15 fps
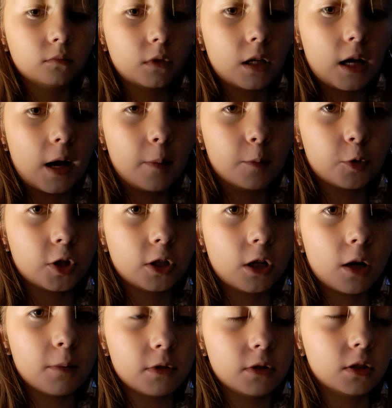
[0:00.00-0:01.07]
I'm turning on
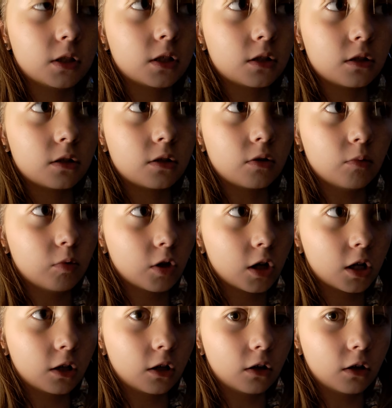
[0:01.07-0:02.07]
music. It's so boring.